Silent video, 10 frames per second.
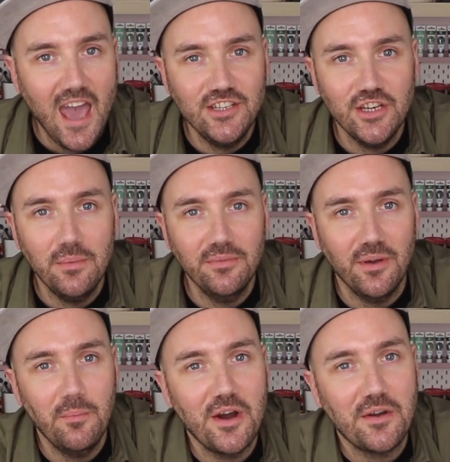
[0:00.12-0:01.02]
Hey chums,
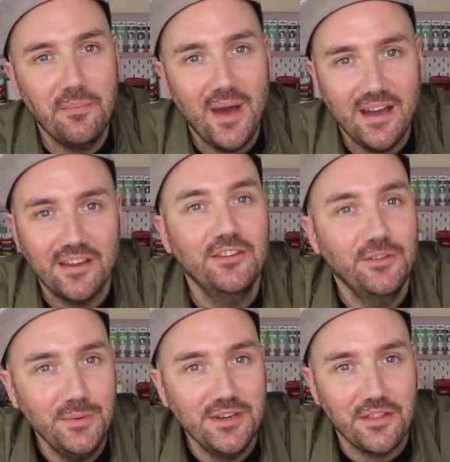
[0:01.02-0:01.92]
and welcome back
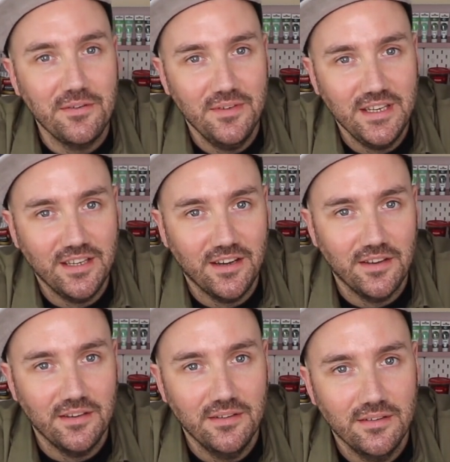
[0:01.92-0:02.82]
to another
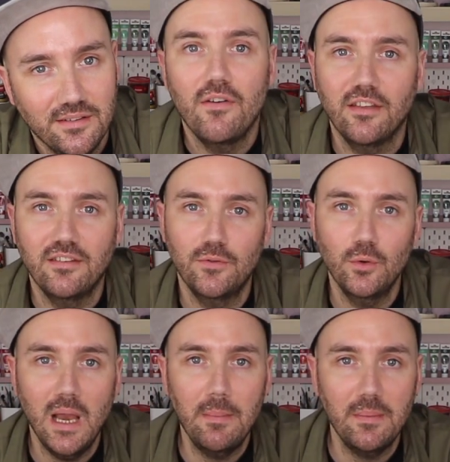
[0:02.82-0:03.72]
video. First of
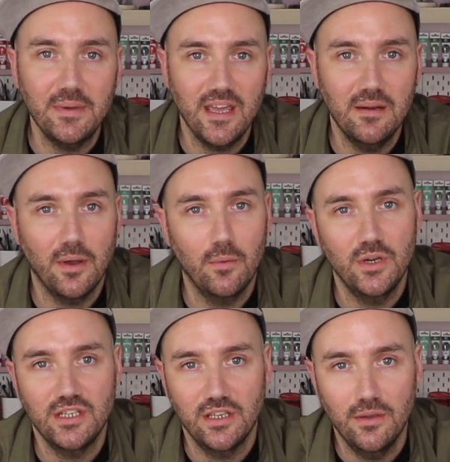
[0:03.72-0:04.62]
all, let me begin by
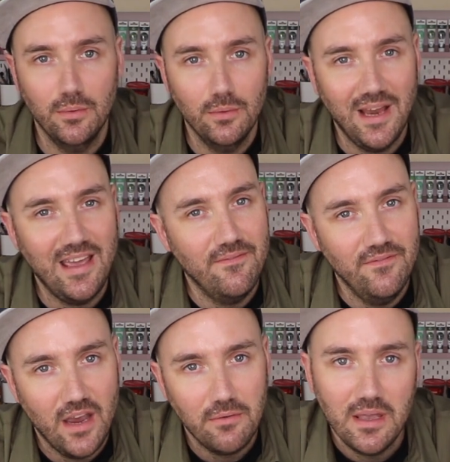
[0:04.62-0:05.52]
wishing you all a
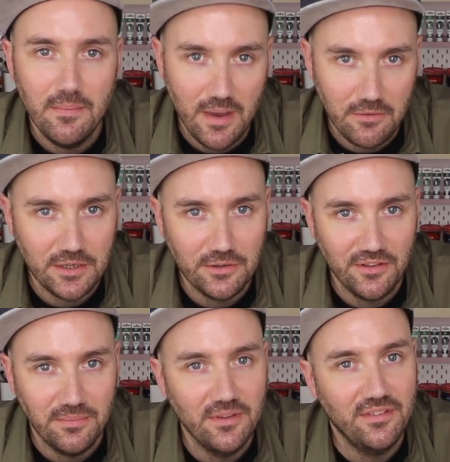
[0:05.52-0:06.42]
very Merry
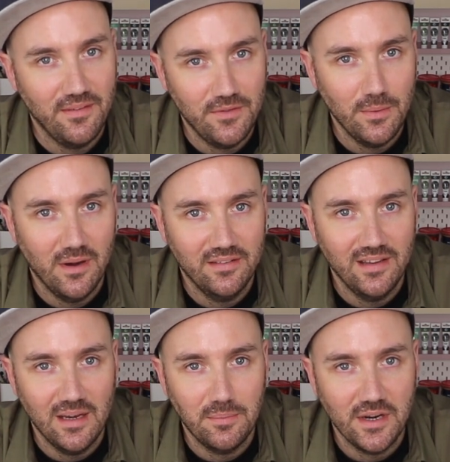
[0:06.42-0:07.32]
Christmas if you are
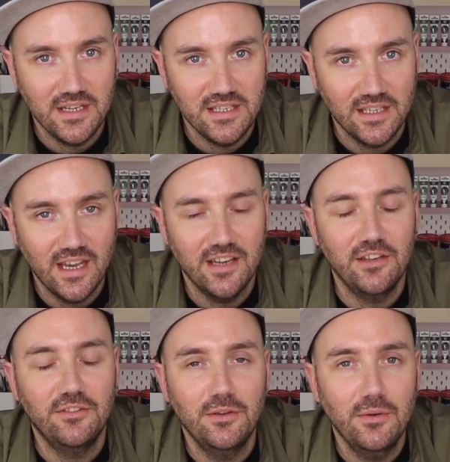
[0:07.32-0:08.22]
celebrating, and
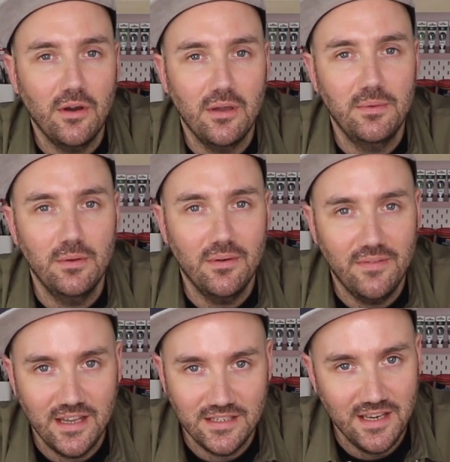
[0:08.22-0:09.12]
I do hope you have
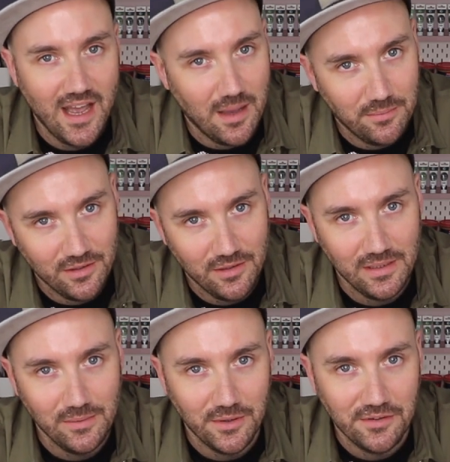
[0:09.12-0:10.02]
had an
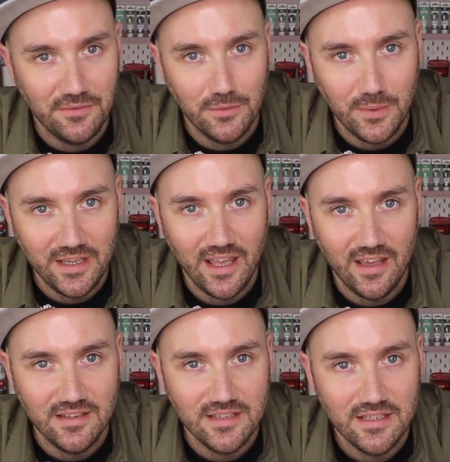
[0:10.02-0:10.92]
absolutely wonderful
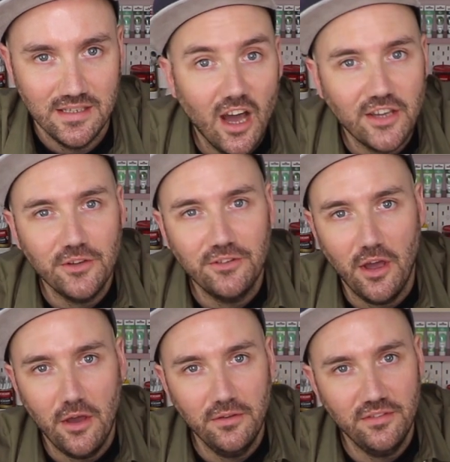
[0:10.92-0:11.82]
weekend. I got to
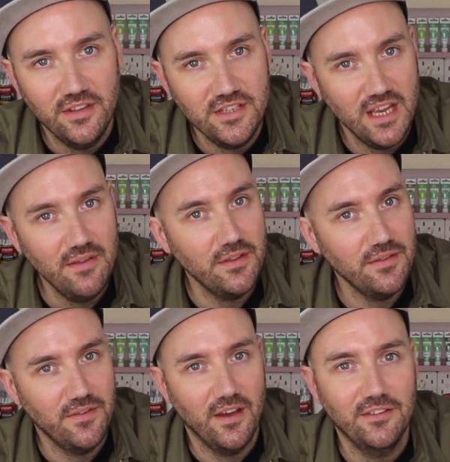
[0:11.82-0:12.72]
host this year for
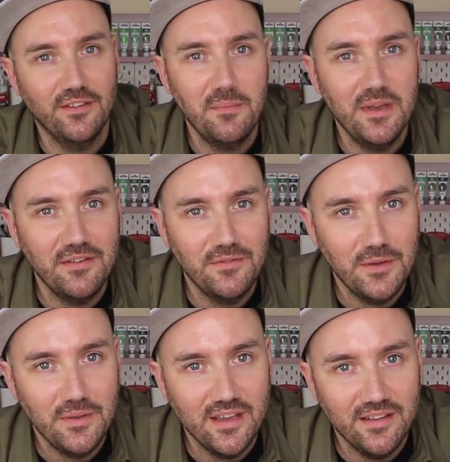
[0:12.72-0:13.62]
the first time in a
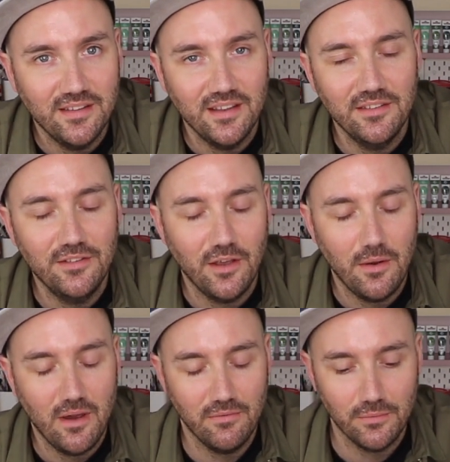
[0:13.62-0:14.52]
few years, and
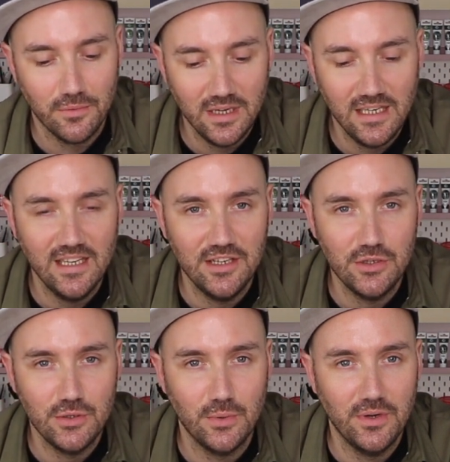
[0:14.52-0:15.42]
so I've really
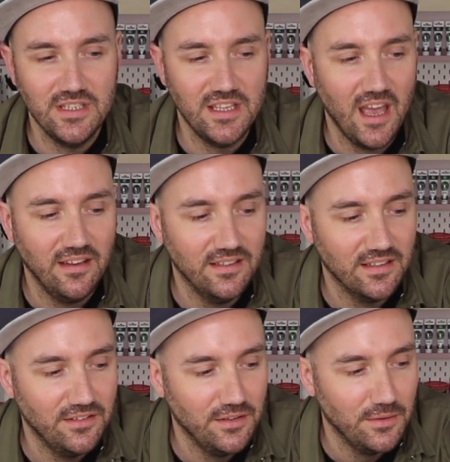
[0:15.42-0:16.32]
enjoyed
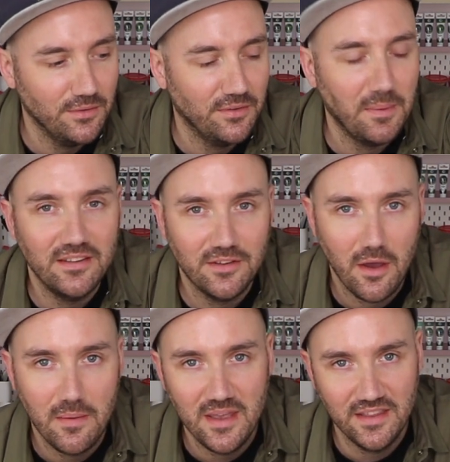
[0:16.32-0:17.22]
getting to spend
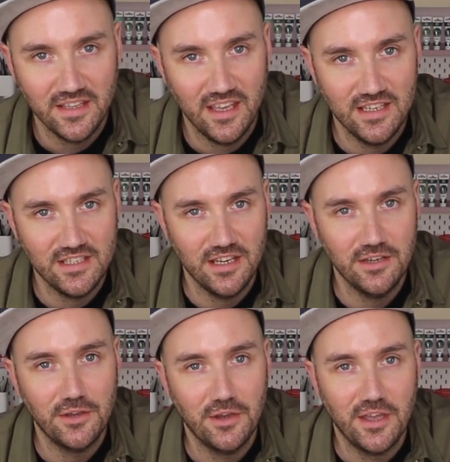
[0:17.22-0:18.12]
time in the
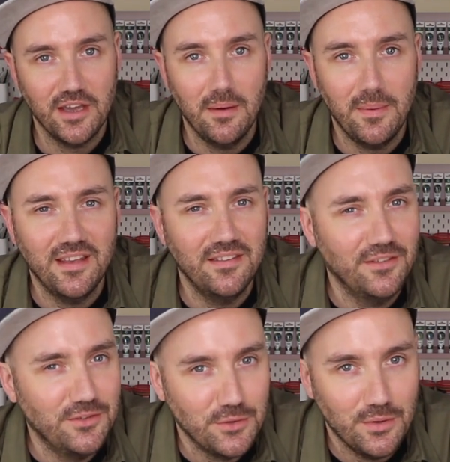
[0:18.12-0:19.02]
kitchen cooking up a
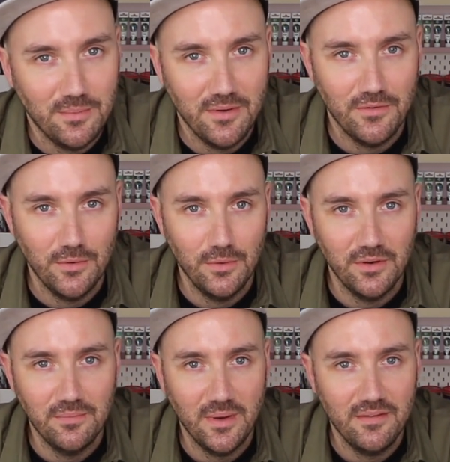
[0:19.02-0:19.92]
storm for all
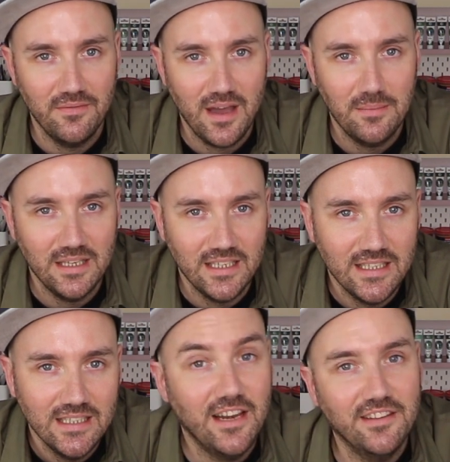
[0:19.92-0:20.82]
of my family.
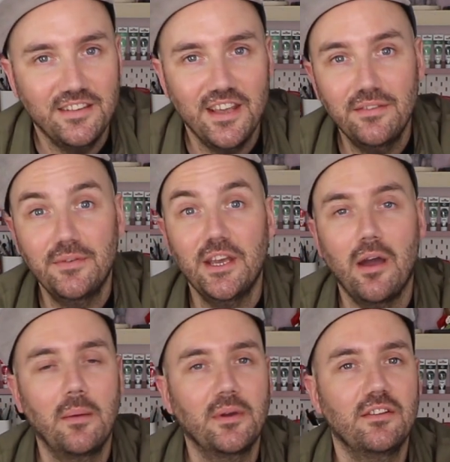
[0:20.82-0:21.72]
And in today's video,
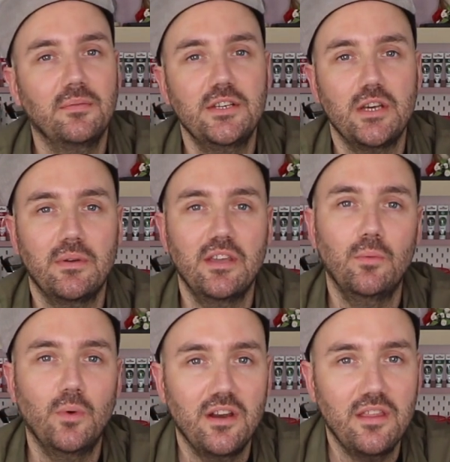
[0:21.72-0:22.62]
I'm going to be showing you
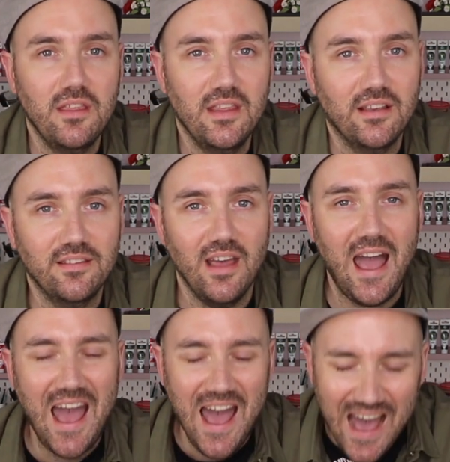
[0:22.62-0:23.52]
one of the things
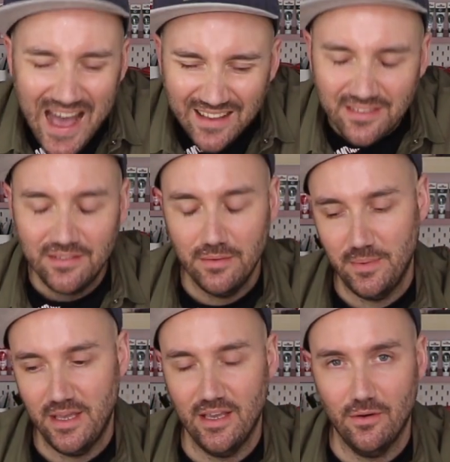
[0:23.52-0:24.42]
that has to
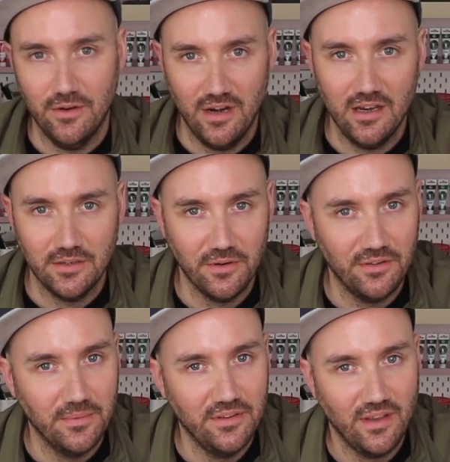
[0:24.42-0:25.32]
be on our
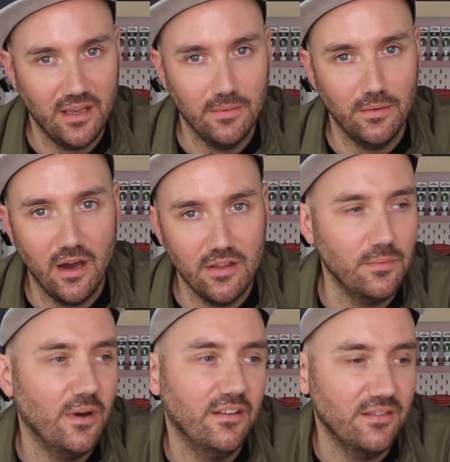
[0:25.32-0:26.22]
Christmas table,
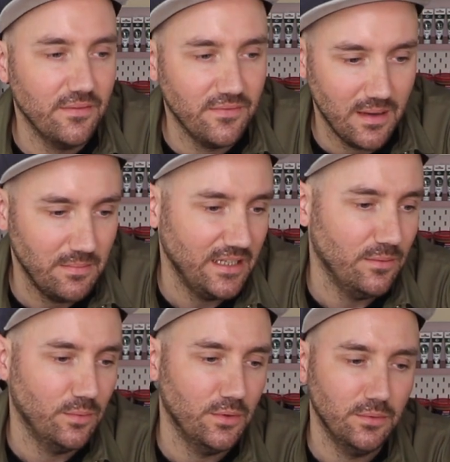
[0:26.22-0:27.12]
otherwise the family
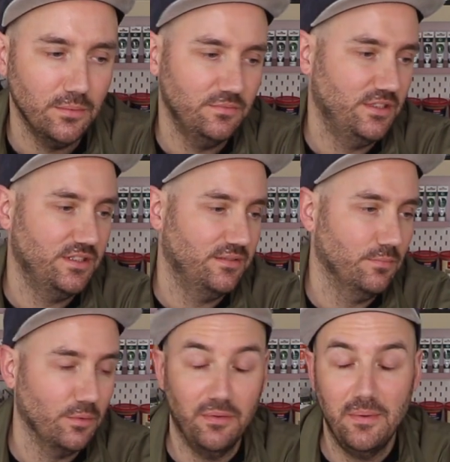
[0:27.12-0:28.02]
will,
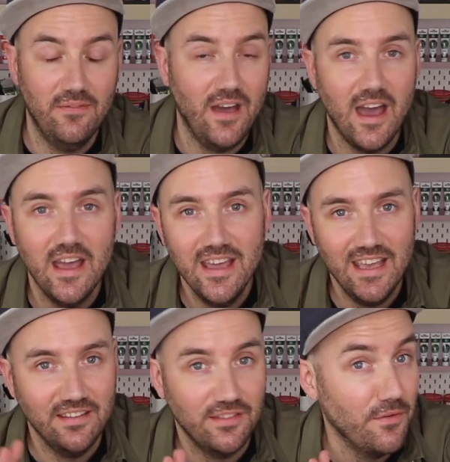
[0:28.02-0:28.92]
well, to be fair,
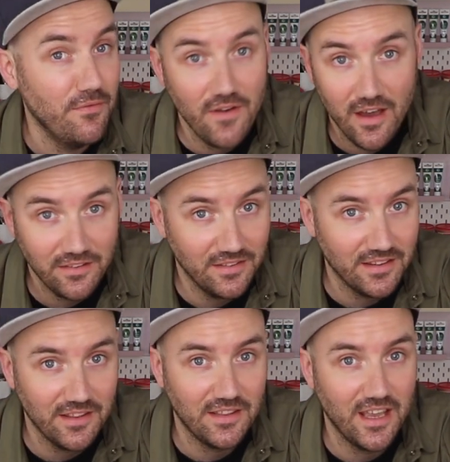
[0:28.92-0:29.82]
it's the first
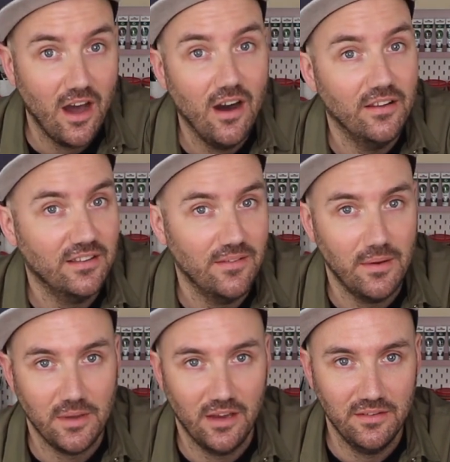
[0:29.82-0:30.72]
thing that they ask if
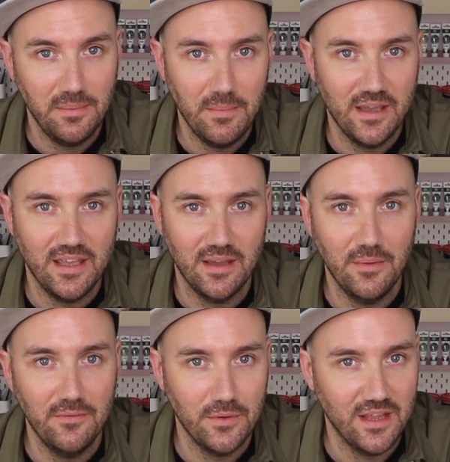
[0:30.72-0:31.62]
I'm going to be making
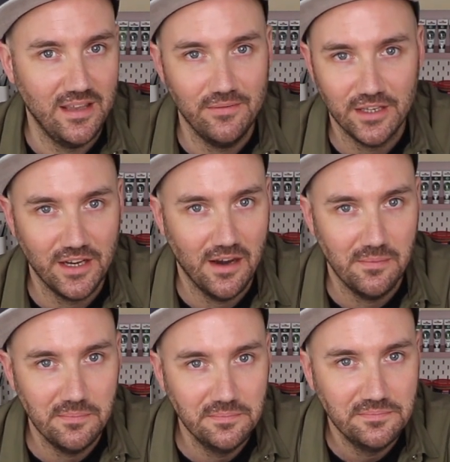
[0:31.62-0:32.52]
before they even
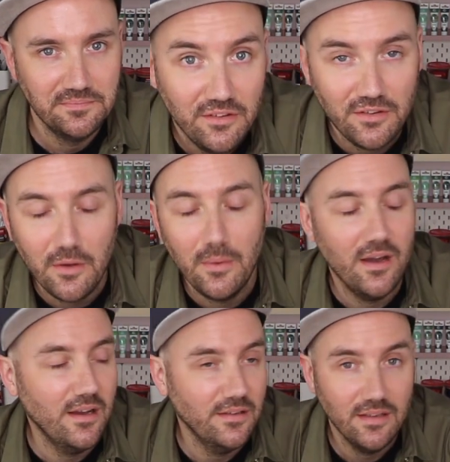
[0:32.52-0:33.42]
come.
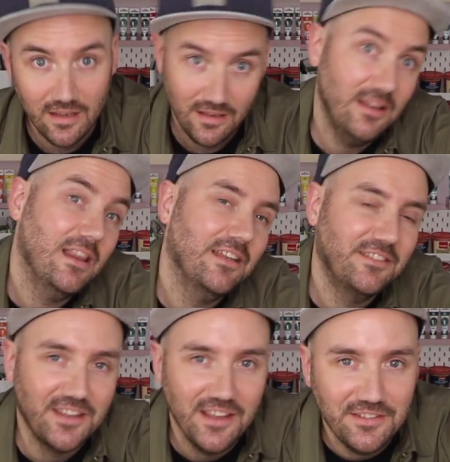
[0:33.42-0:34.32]
So
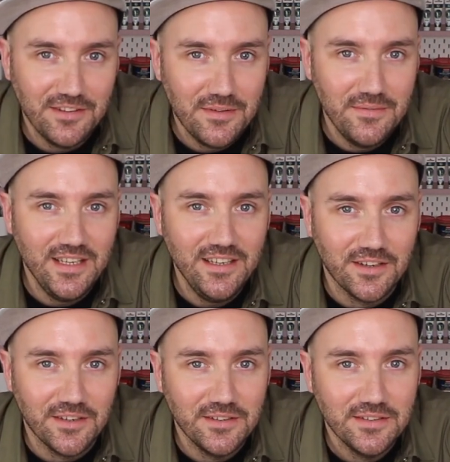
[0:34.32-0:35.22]
let's get to the
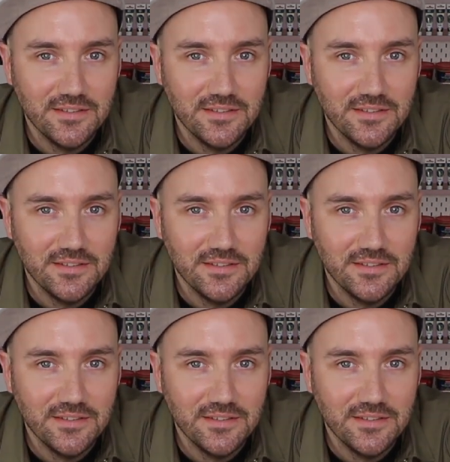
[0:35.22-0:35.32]
video.